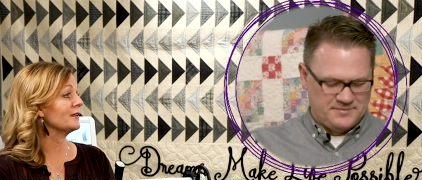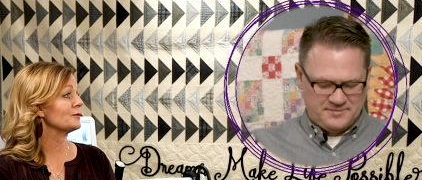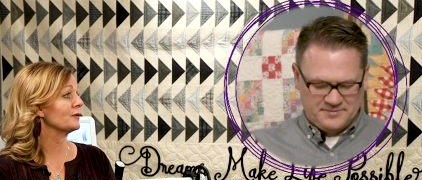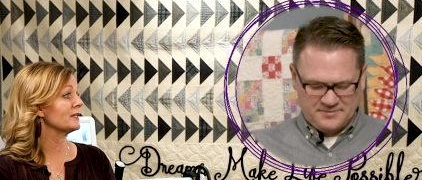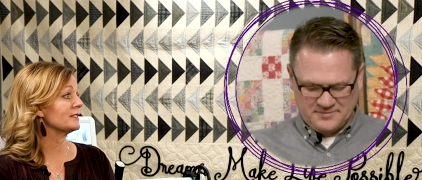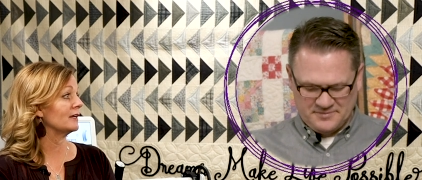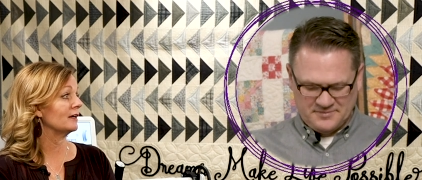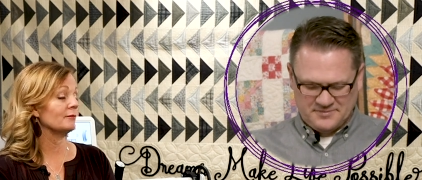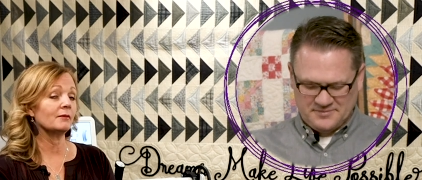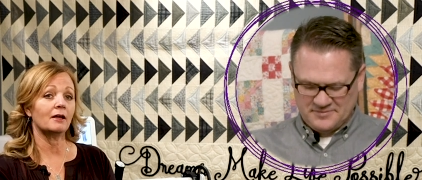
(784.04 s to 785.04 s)
Speaker 1: a
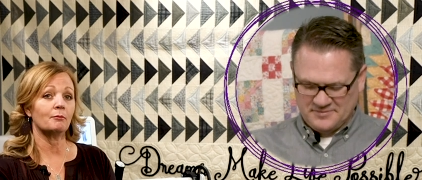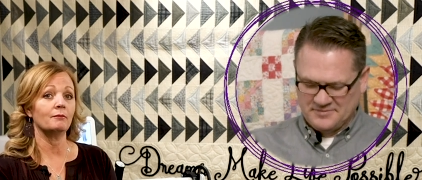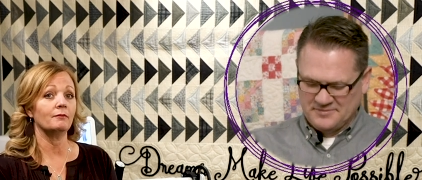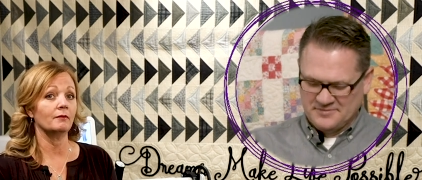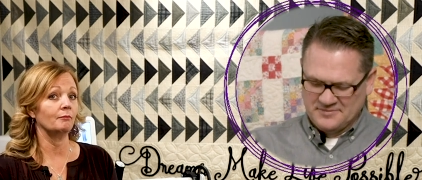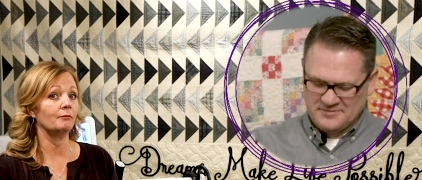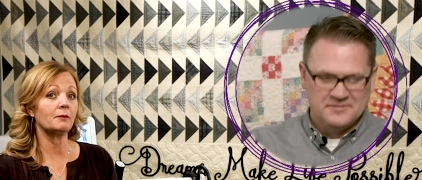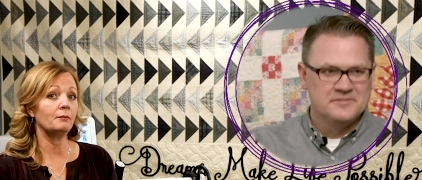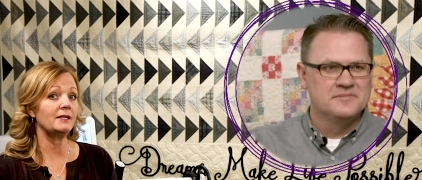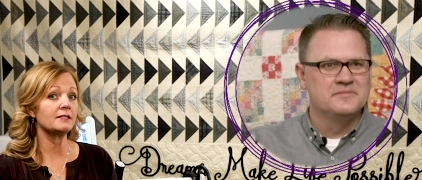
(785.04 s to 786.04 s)
big
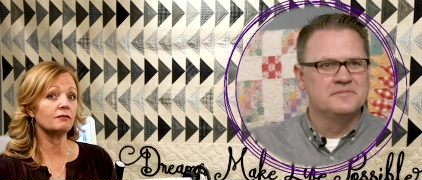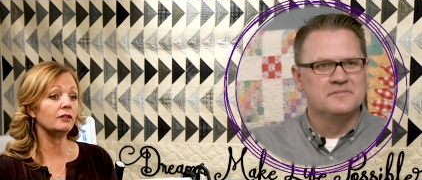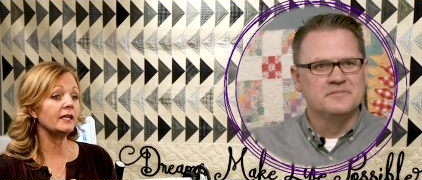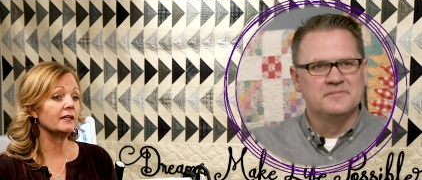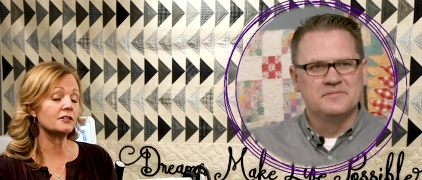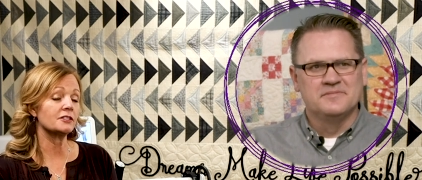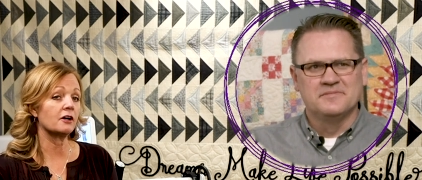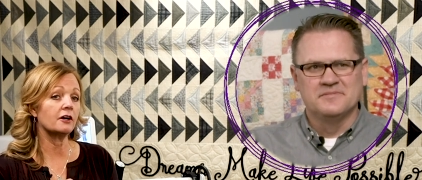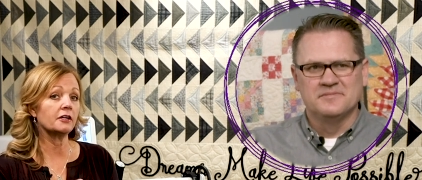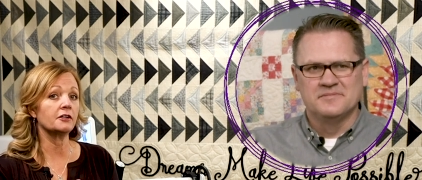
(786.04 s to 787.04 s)
piece of lint just caught
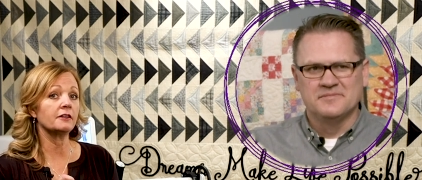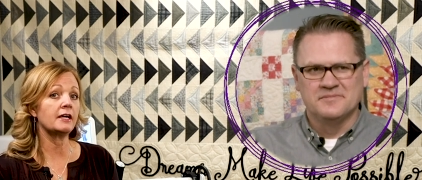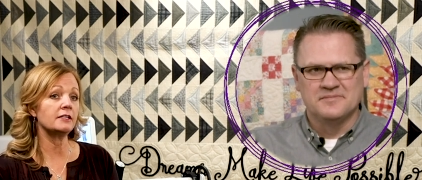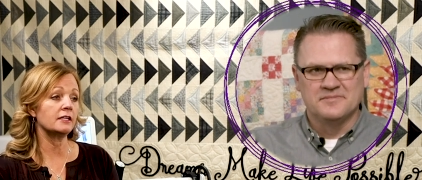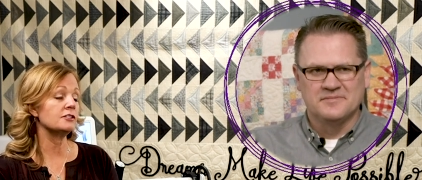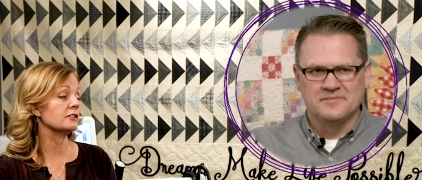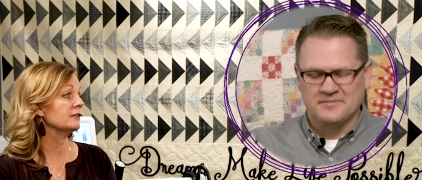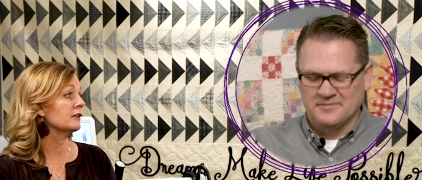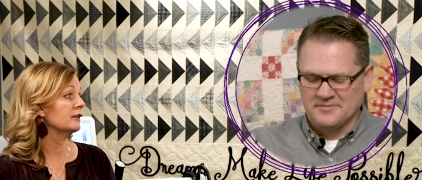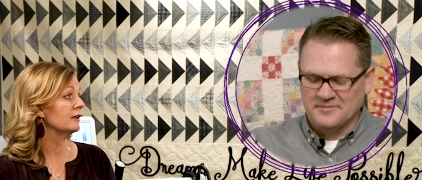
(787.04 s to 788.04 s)
under that tension,
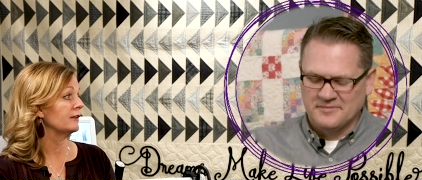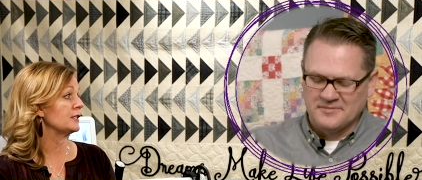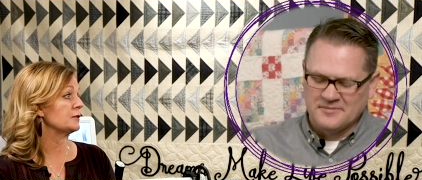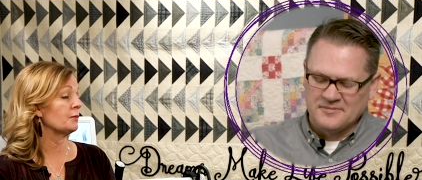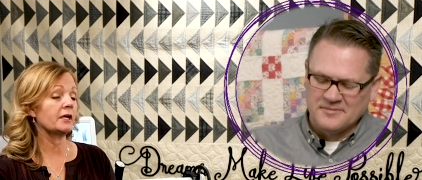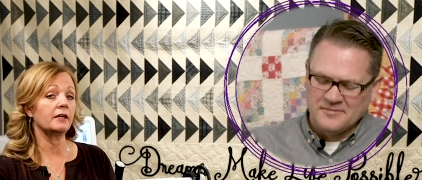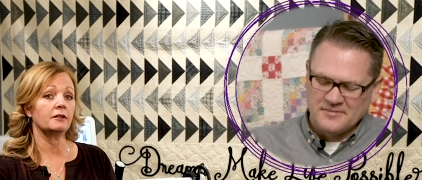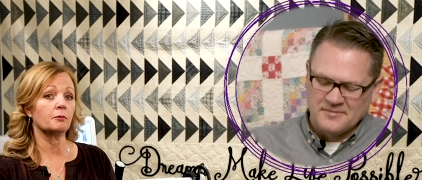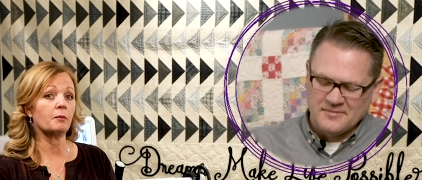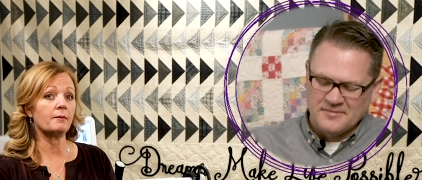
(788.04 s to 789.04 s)
that spring in their
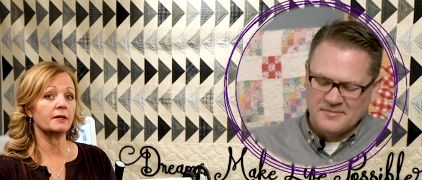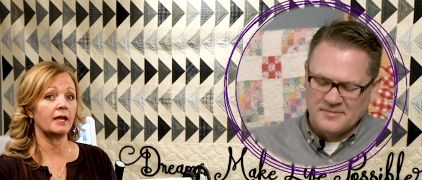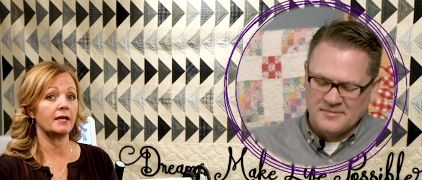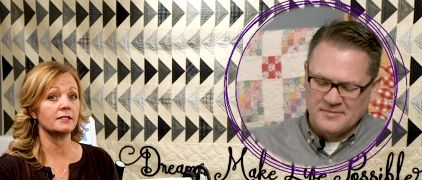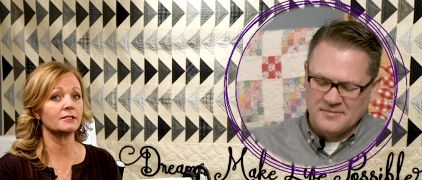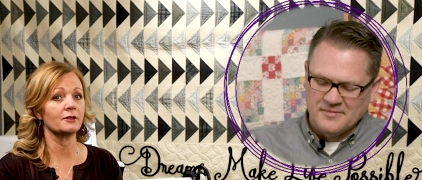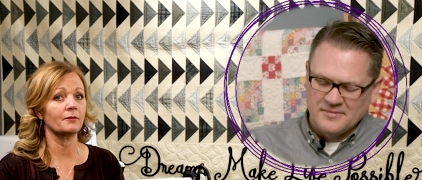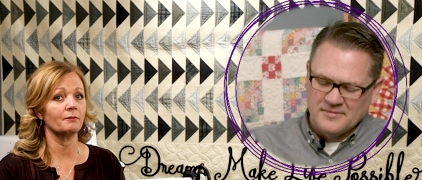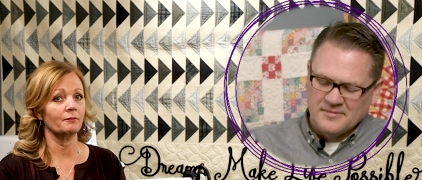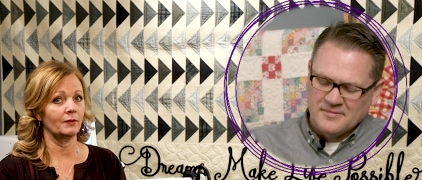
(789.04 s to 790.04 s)
bobbin case. So
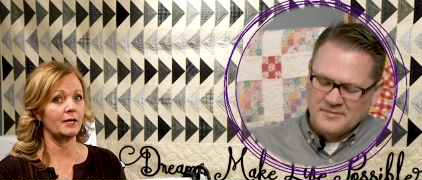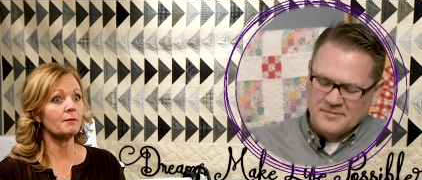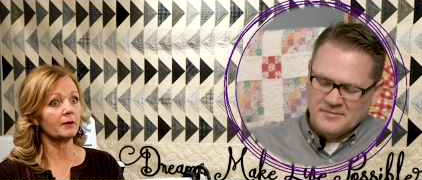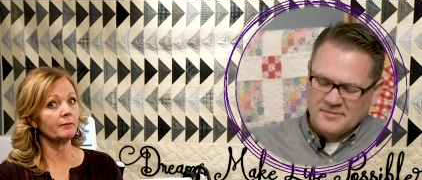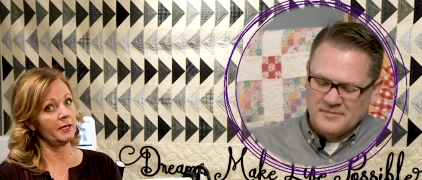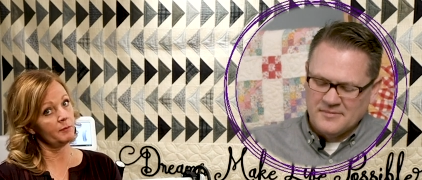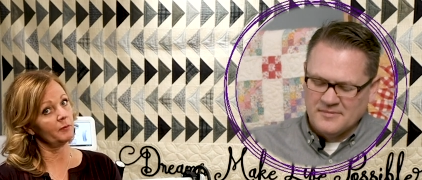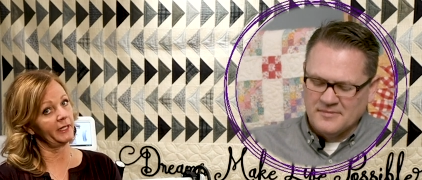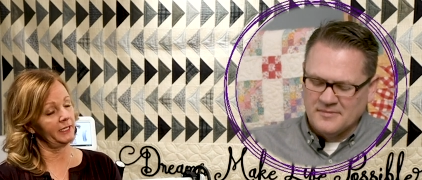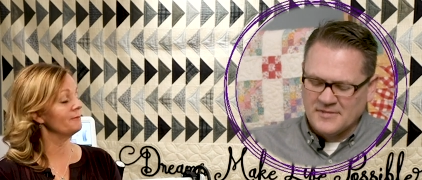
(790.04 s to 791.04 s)
keep them clean.
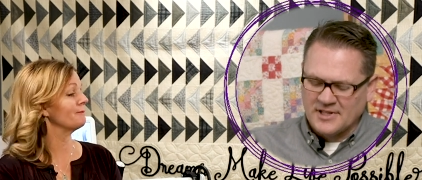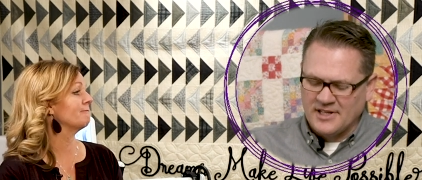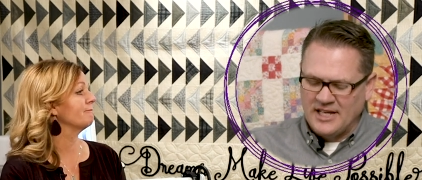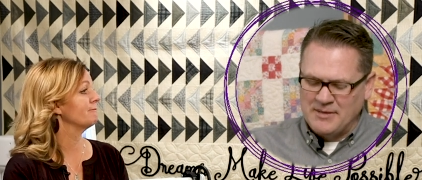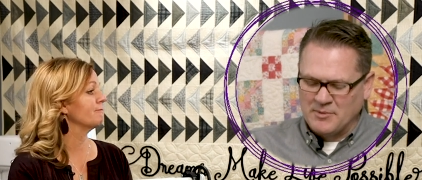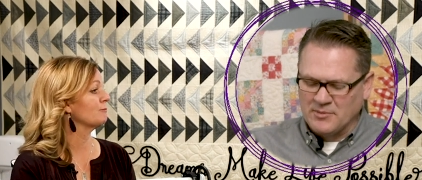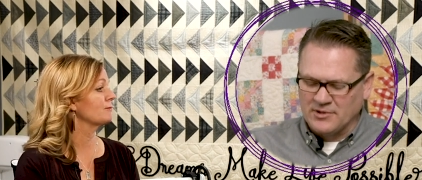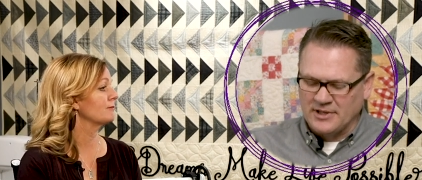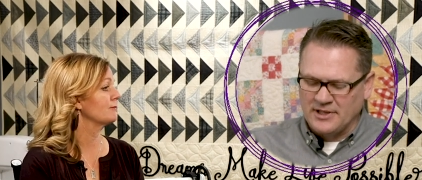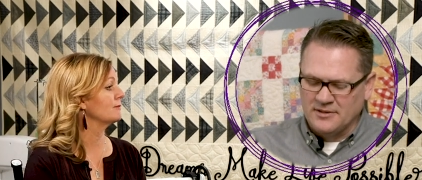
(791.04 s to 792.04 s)
Keep them
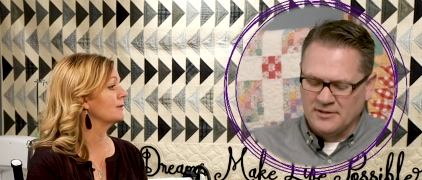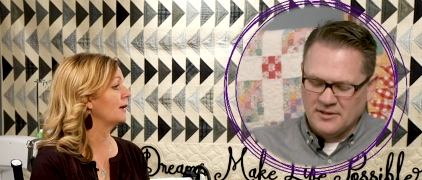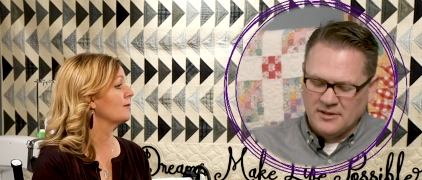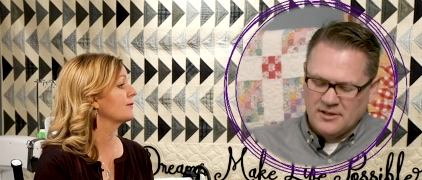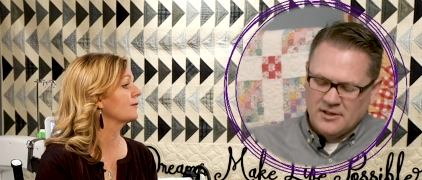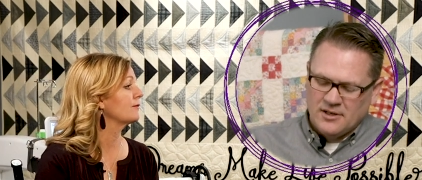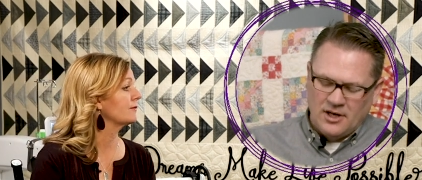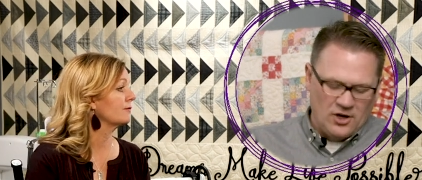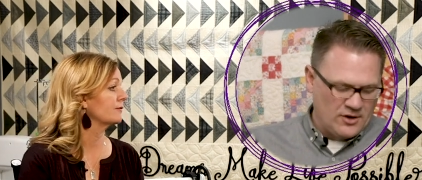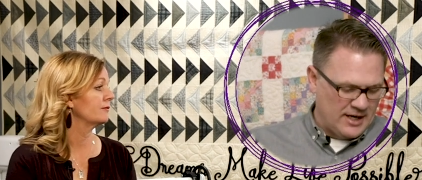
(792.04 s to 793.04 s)
clean. Yeah.
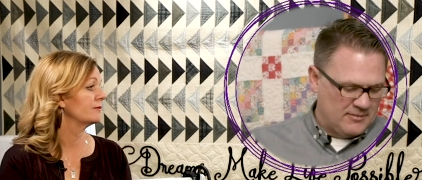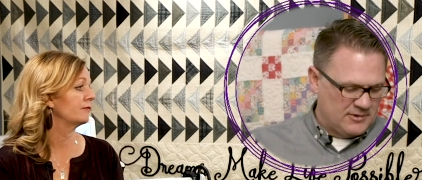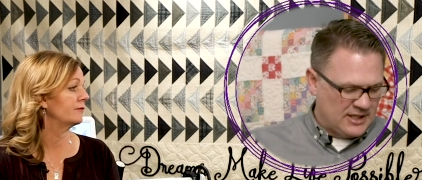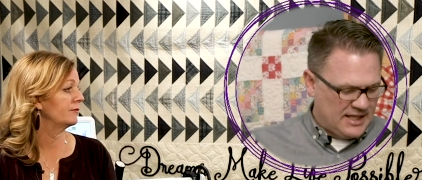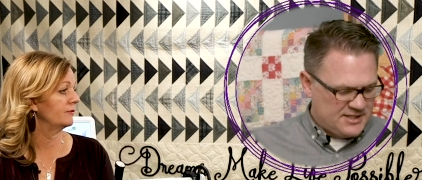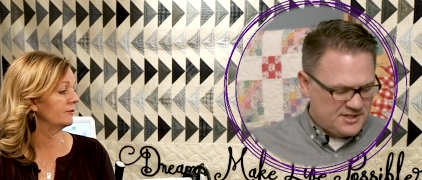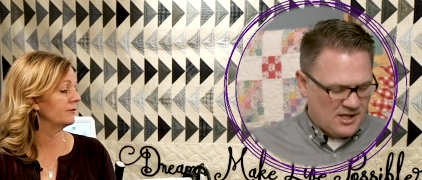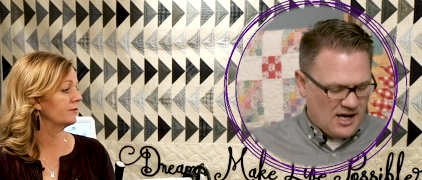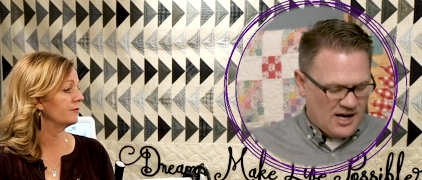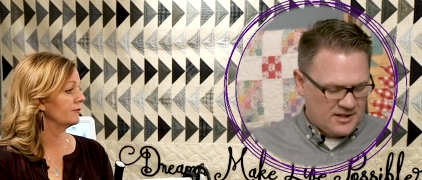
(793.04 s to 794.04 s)
Okay, let's
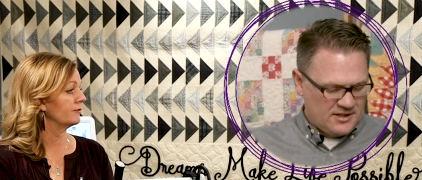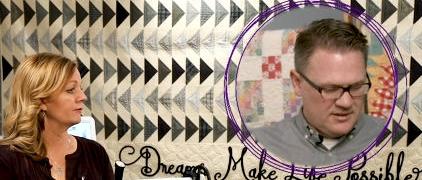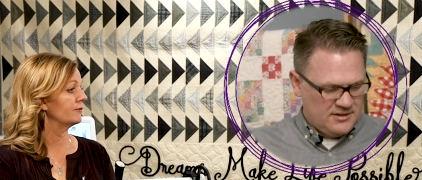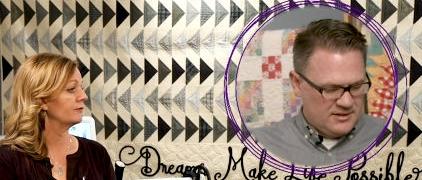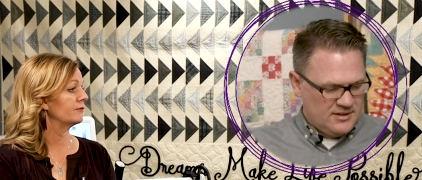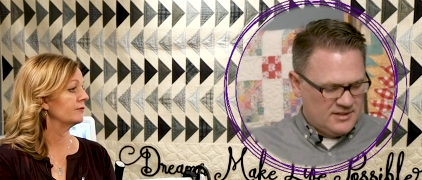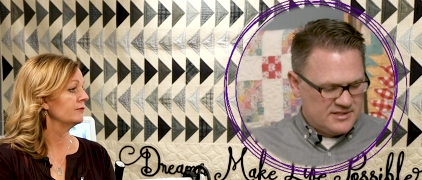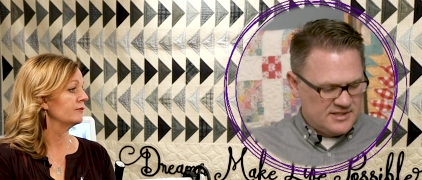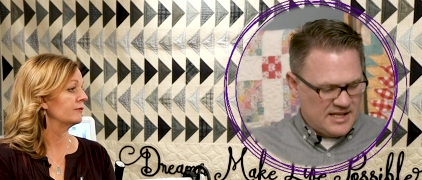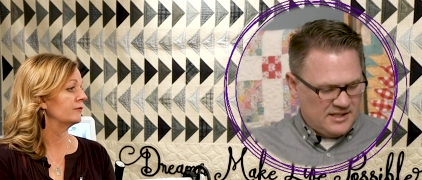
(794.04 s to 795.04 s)
talk
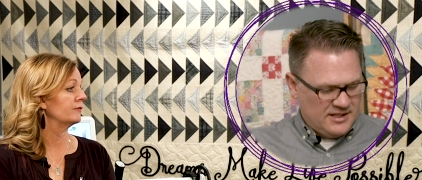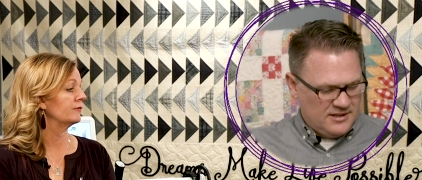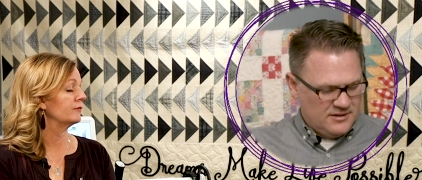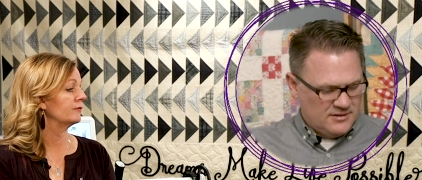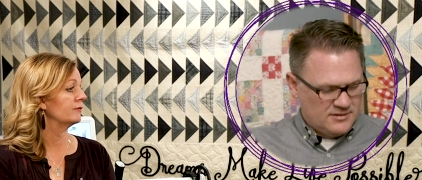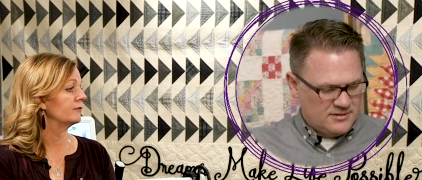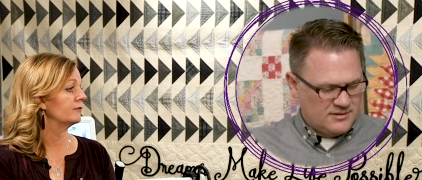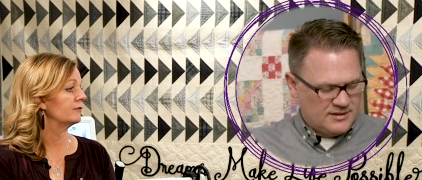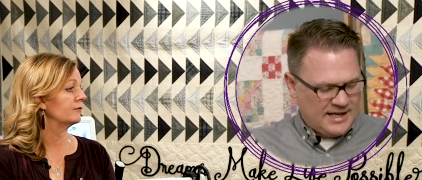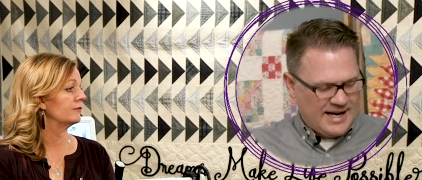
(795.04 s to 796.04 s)
setting.
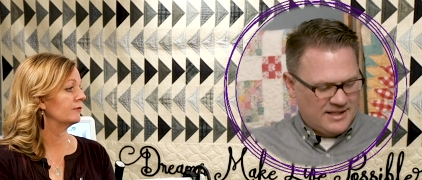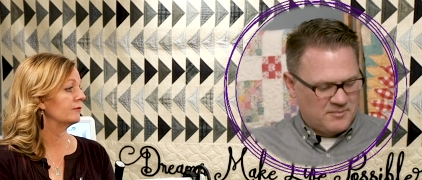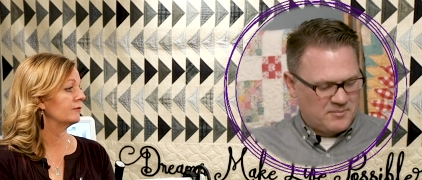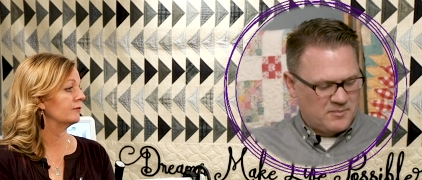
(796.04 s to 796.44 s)
I had